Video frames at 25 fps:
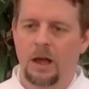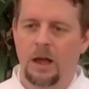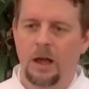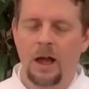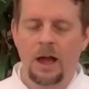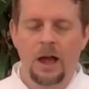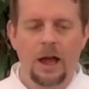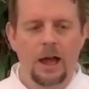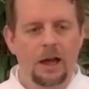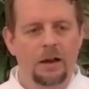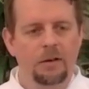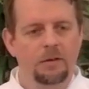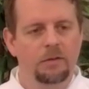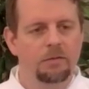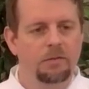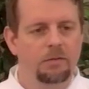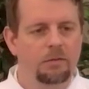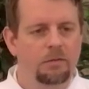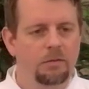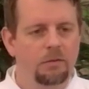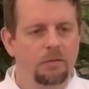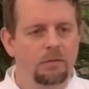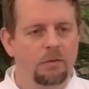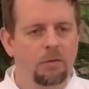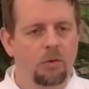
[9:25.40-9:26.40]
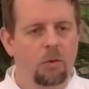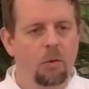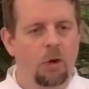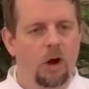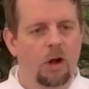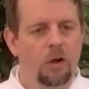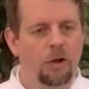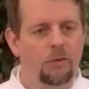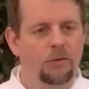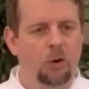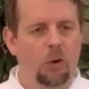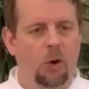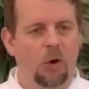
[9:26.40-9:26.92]
And while,
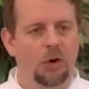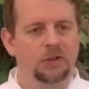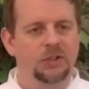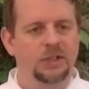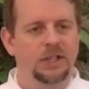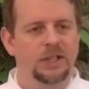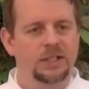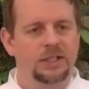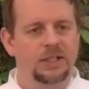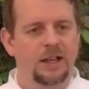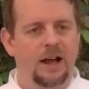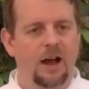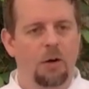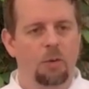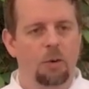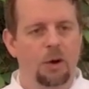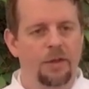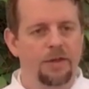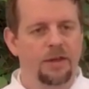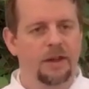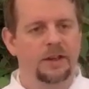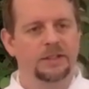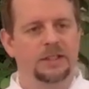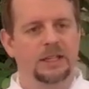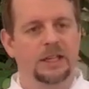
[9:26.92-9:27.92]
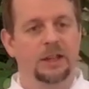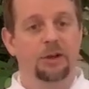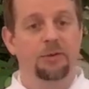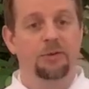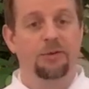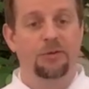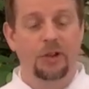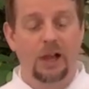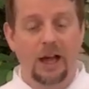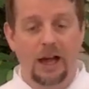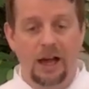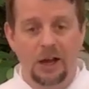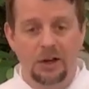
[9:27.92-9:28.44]
of course, he's not with us in the
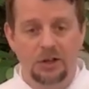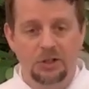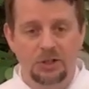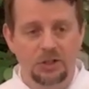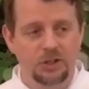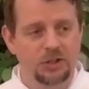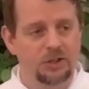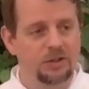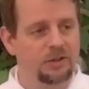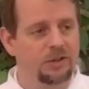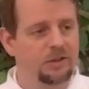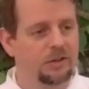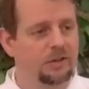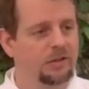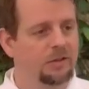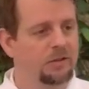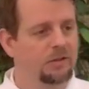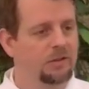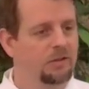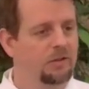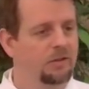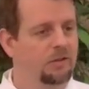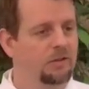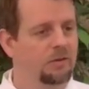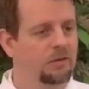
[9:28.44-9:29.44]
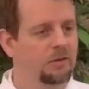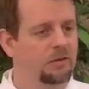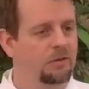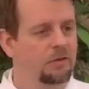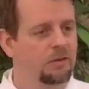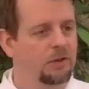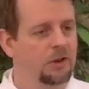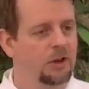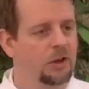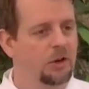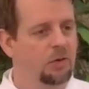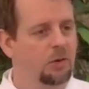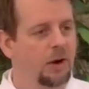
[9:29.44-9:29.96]
flesh,
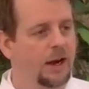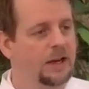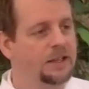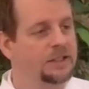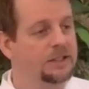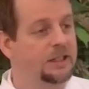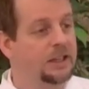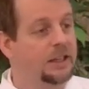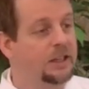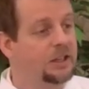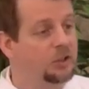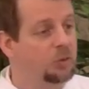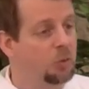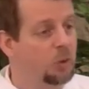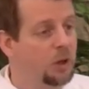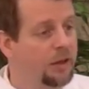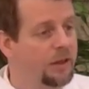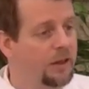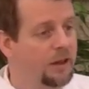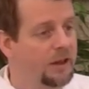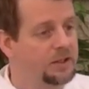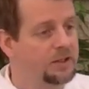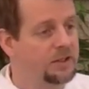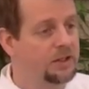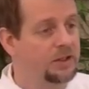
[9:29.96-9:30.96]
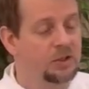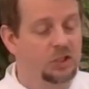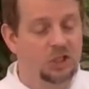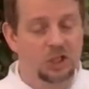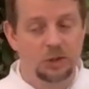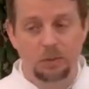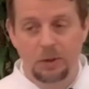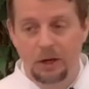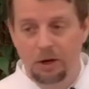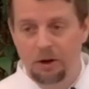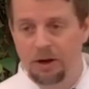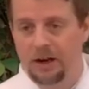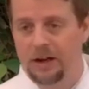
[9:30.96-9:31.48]
Christ is with us in
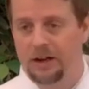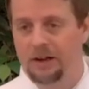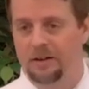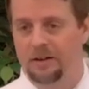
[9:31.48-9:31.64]
spirit.